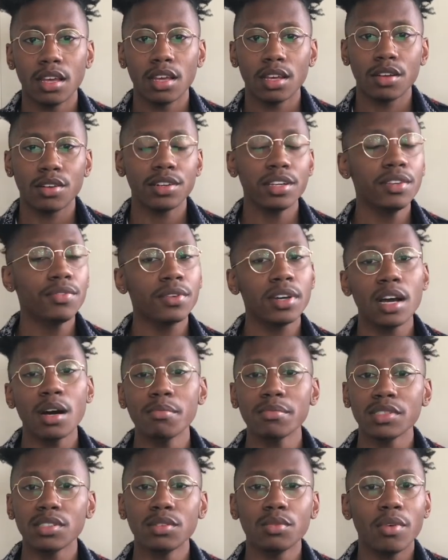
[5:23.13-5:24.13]
Grief
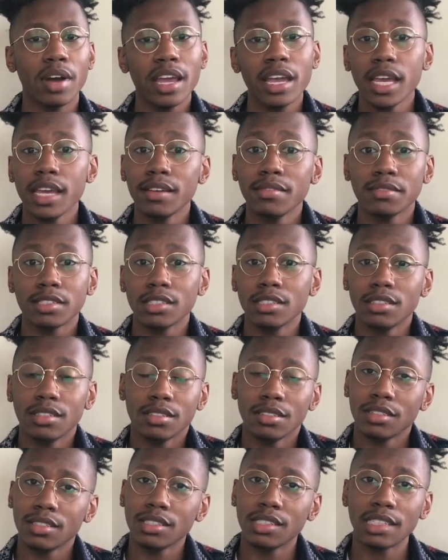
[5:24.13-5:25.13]
comes in waves
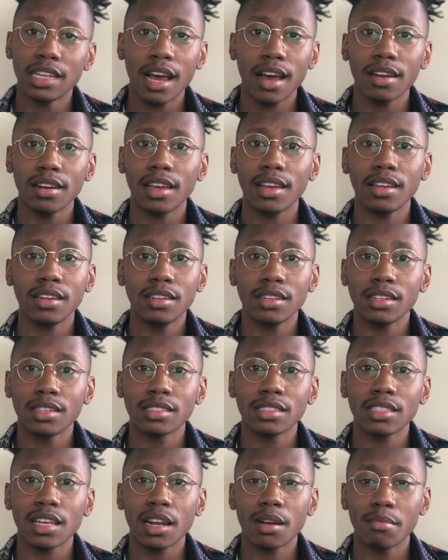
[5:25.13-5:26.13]
and does not end in a
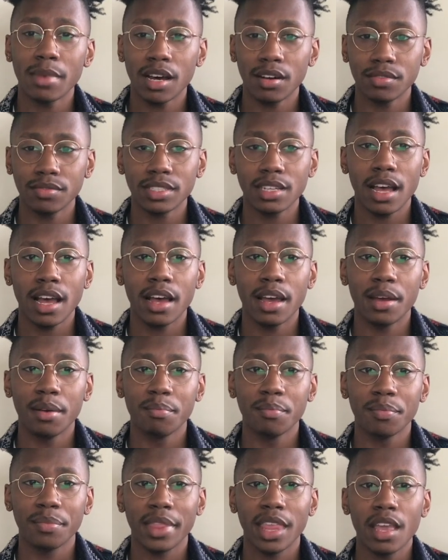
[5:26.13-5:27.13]
set amount of time.
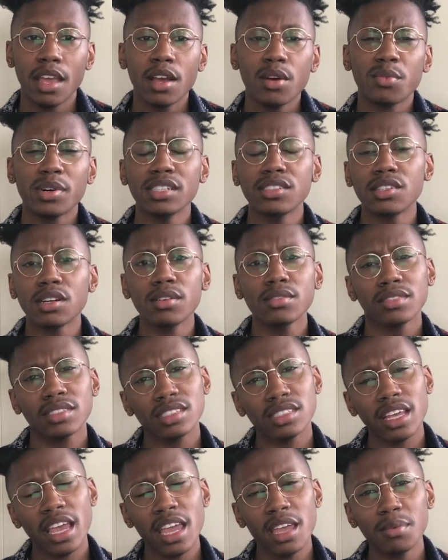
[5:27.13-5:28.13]
Where Jones
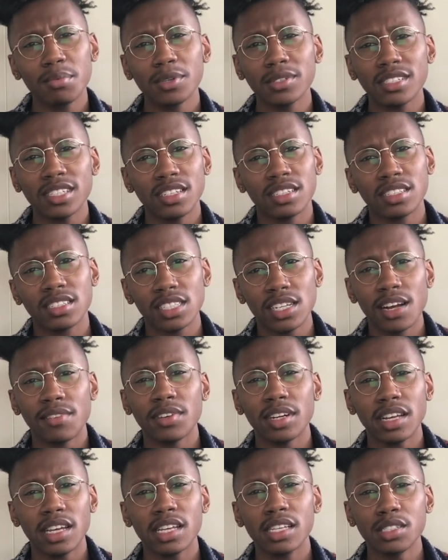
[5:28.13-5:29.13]
is able to
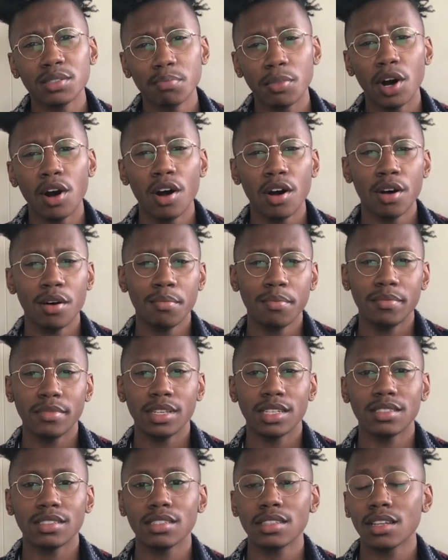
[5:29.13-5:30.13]
discover his balm
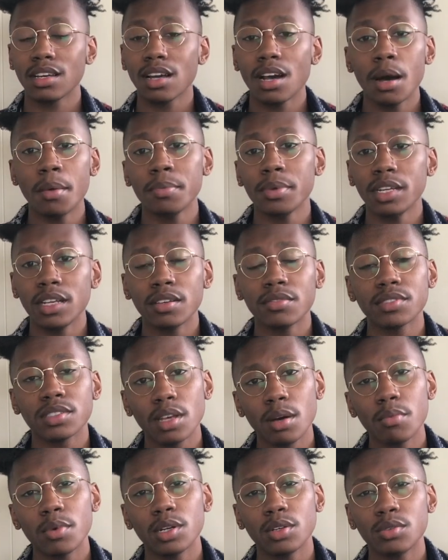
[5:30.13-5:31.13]
is in the company of
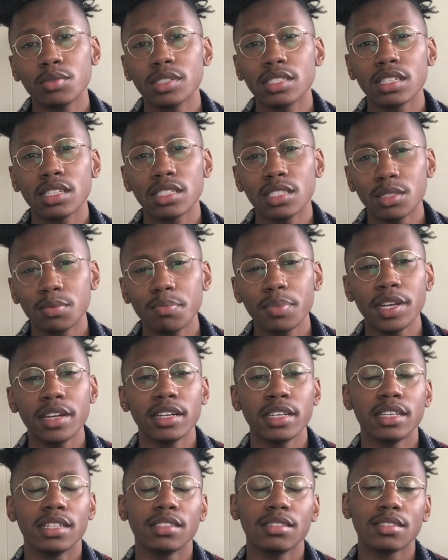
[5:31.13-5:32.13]
someone who has
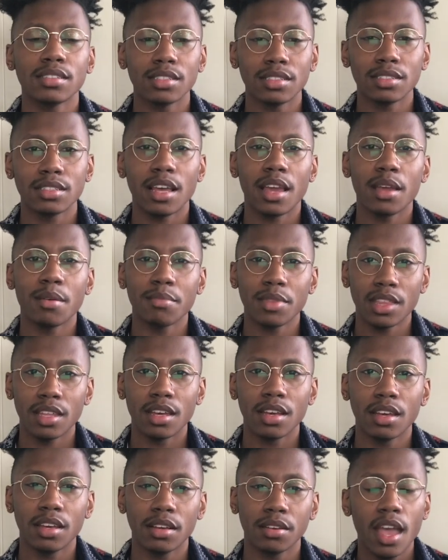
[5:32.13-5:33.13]
experienced the same
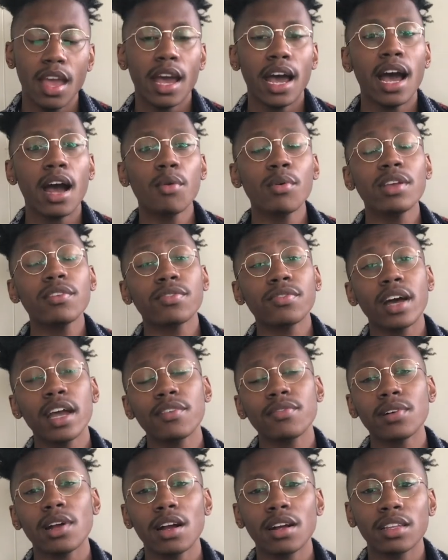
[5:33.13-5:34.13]
thing. How We
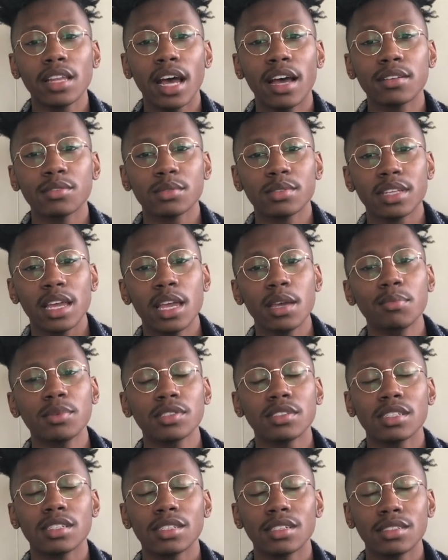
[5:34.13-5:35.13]
Fight for Our Lives was able
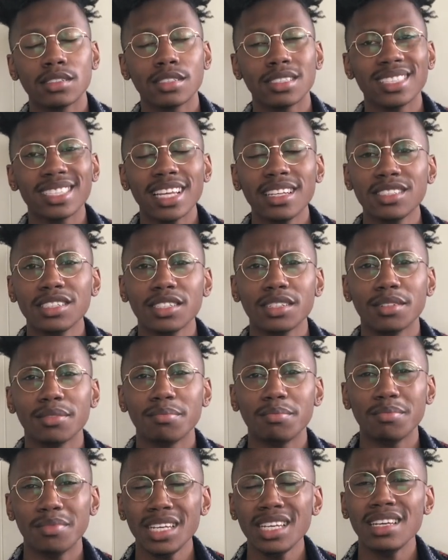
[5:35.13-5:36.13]
to center
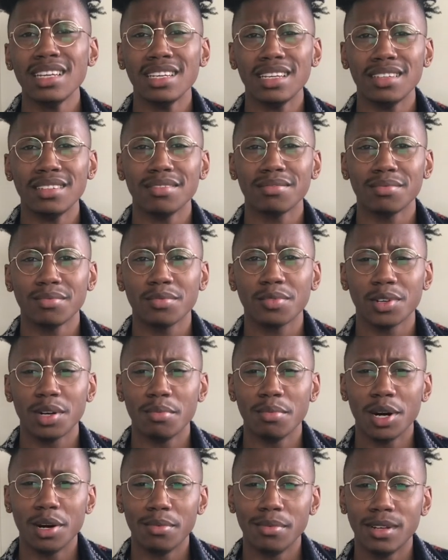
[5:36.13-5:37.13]
me for a
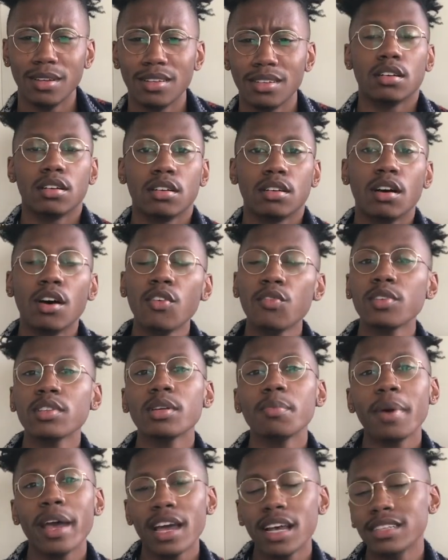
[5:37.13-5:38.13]
moment. Over
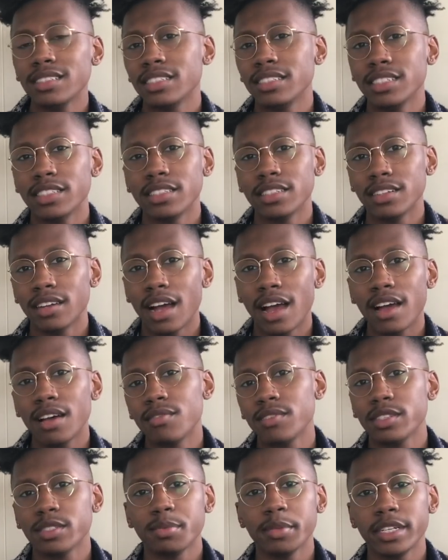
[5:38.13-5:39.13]
the past year,
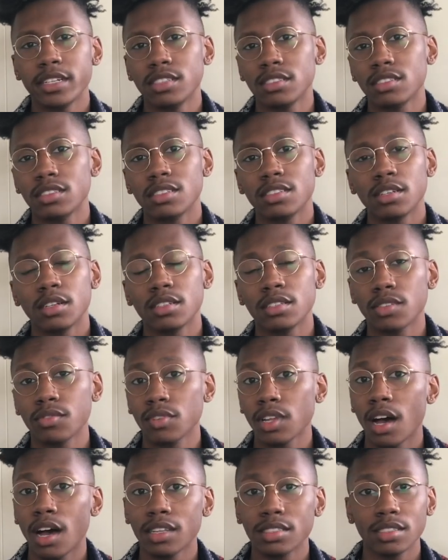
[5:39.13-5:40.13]
I've experienced a series of
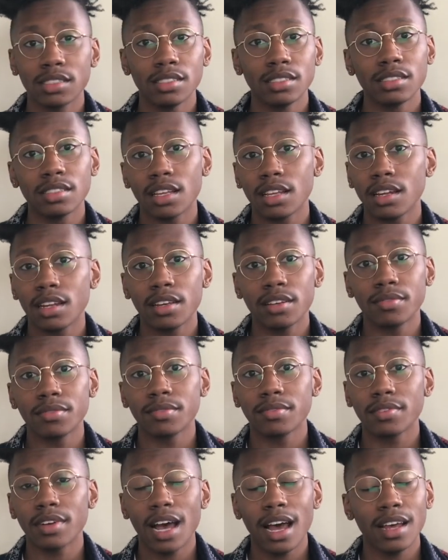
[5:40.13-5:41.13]
losses that have
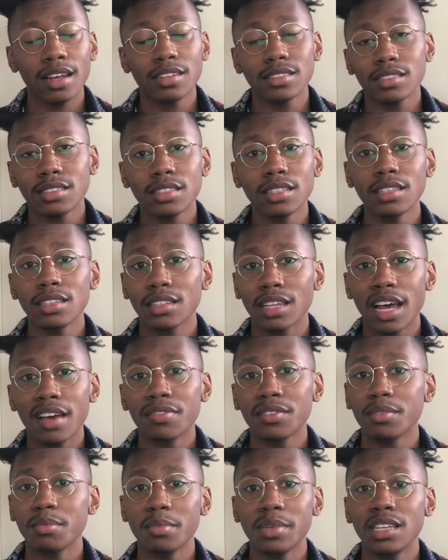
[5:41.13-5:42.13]
honestly
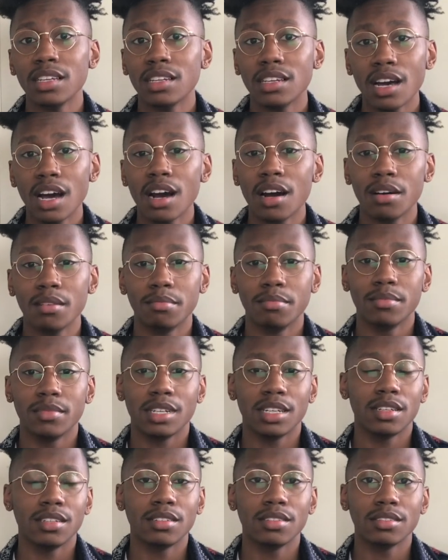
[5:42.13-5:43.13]
left me numb
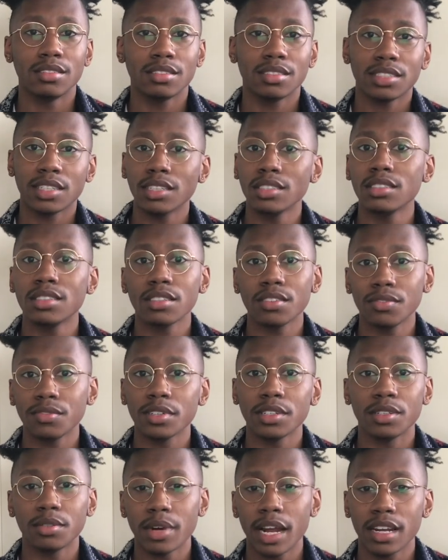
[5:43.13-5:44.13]
and searching
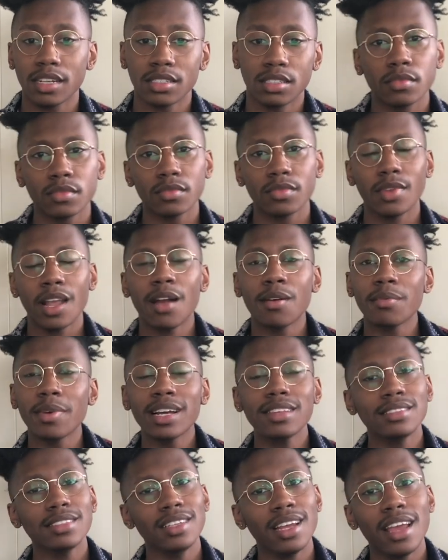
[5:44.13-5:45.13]
for direction. I
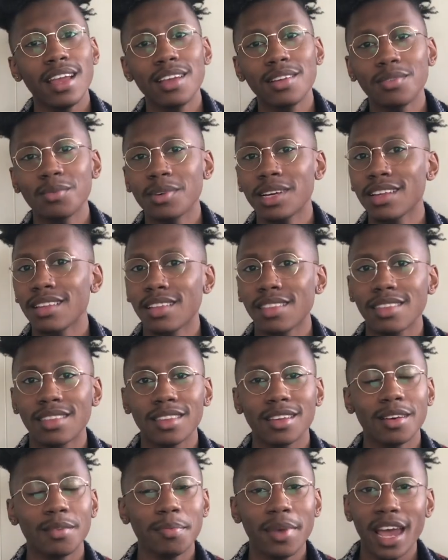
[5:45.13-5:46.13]
resonate with
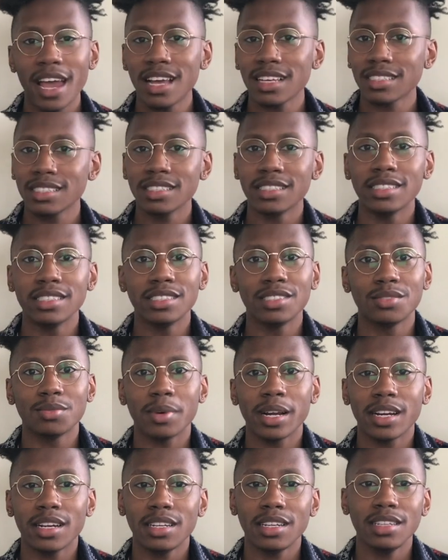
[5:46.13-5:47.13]
a passage
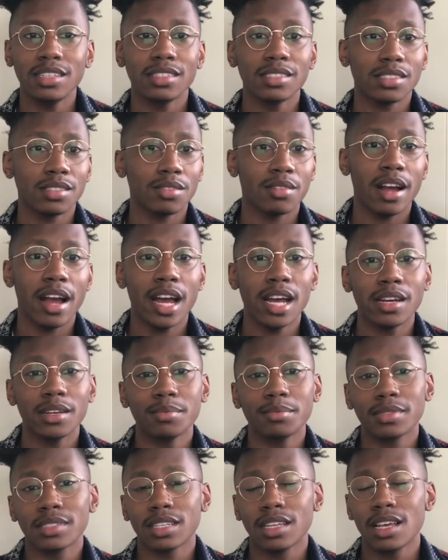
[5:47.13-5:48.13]
where he
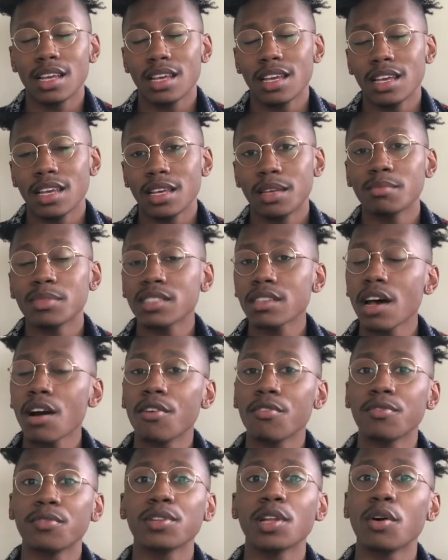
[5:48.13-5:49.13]
describes
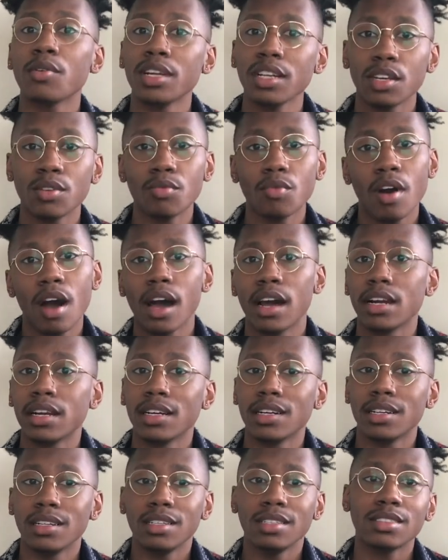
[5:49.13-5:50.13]
himself floating in water
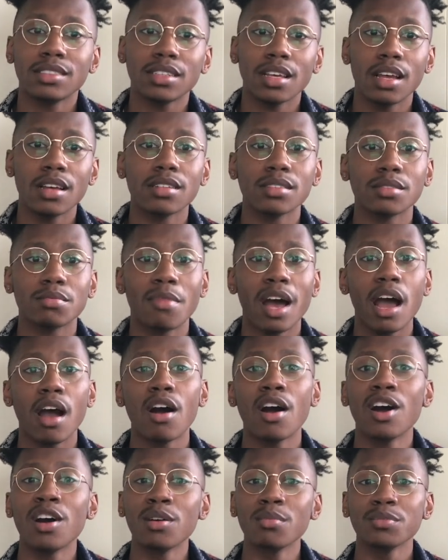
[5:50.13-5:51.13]
and he says, My
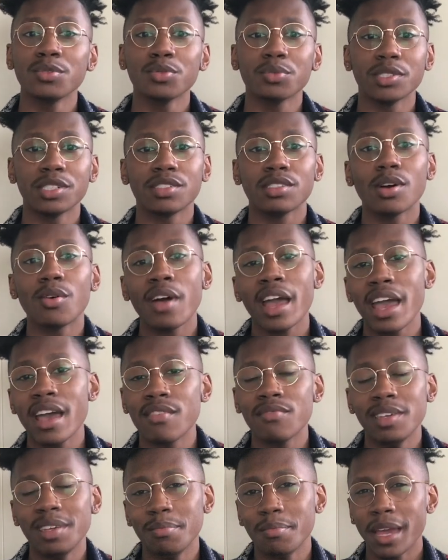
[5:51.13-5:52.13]
arms were so
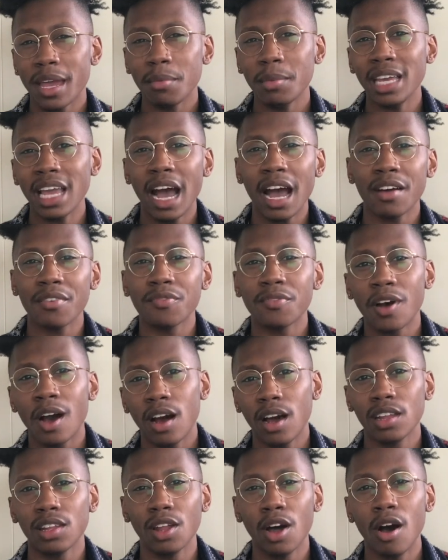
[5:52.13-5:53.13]
heavy, maybe I
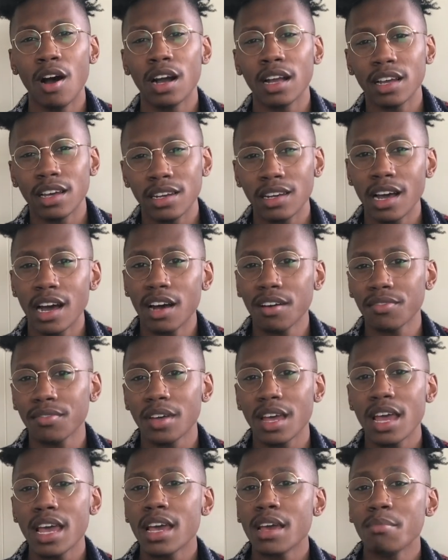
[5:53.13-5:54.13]
fought long enough.
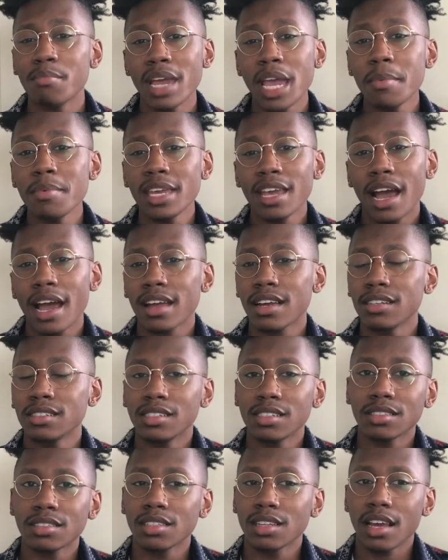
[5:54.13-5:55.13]
Maybe I could
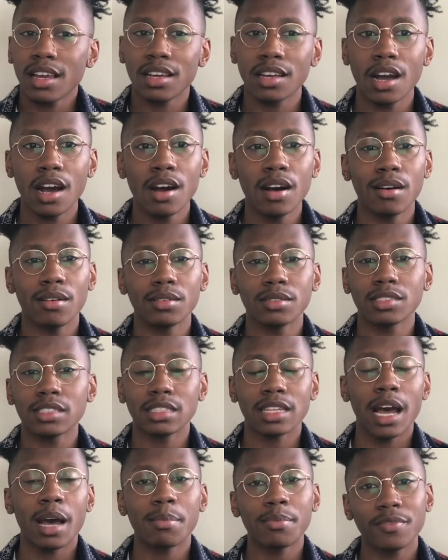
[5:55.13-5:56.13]
just let go,
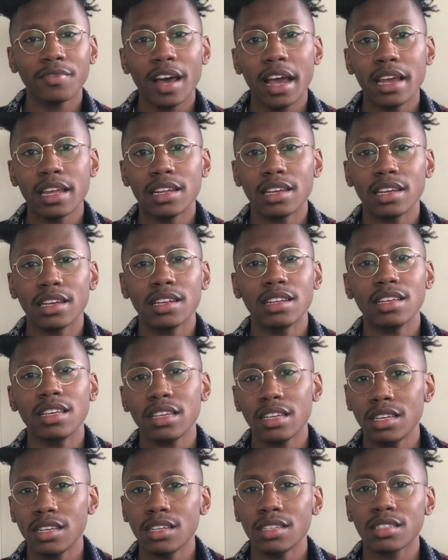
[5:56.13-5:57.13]
stop fighting, and
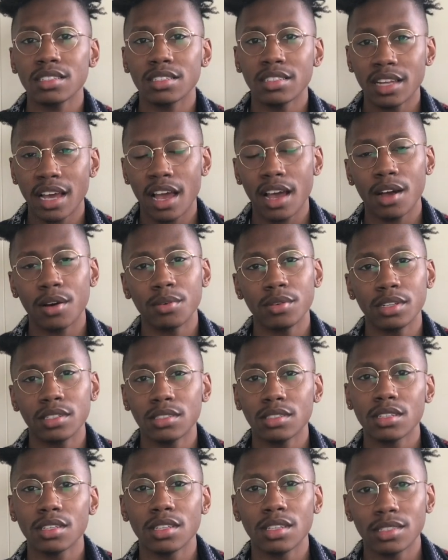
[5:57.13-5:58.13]
ease down
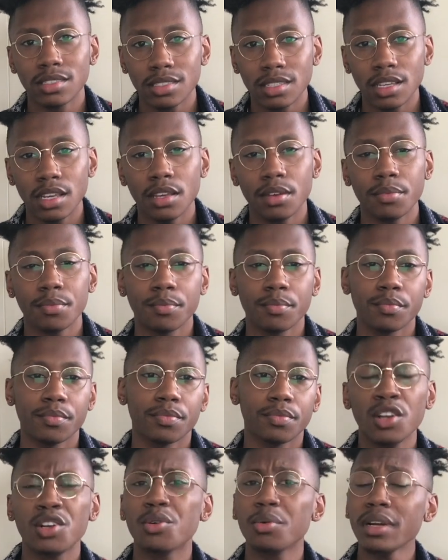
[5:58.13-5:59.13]
into the sea.
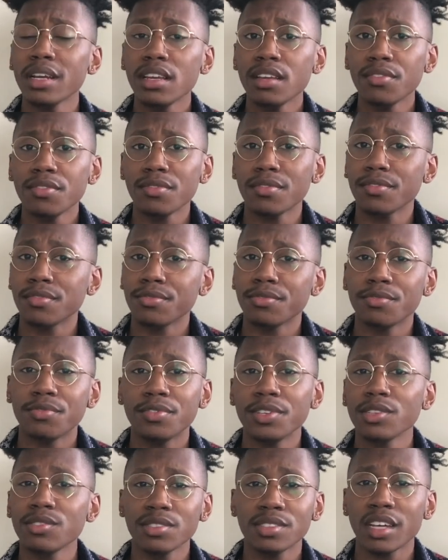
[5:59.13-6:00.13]
Grief
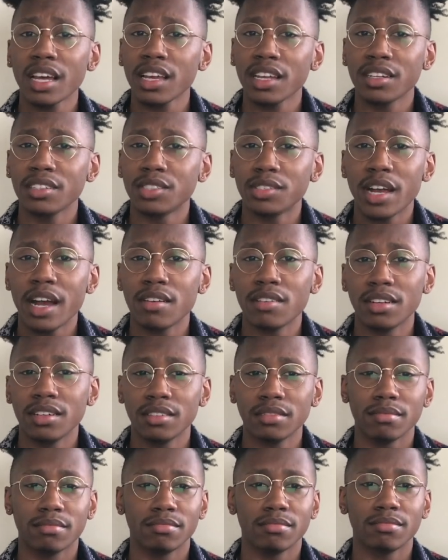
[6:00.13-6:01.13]
feels like you're drowning,
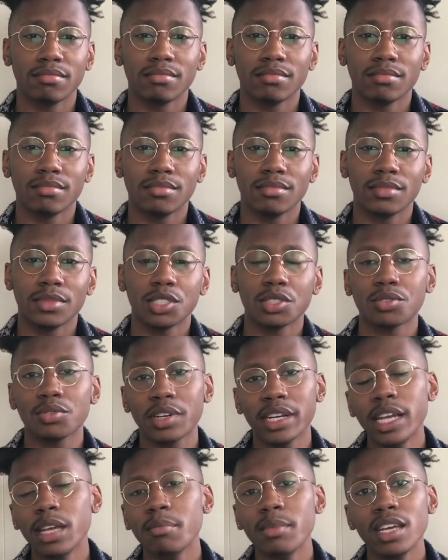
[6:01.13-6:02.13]

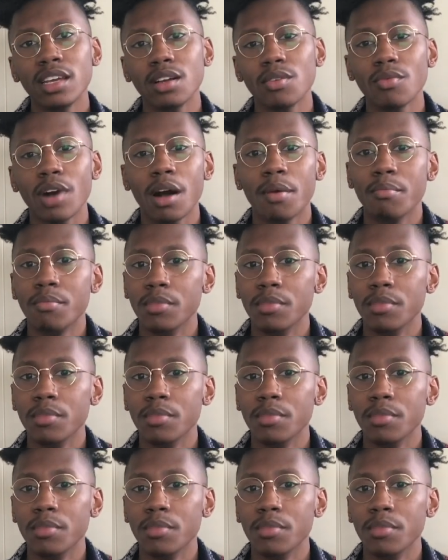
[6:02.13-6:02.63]
screaming while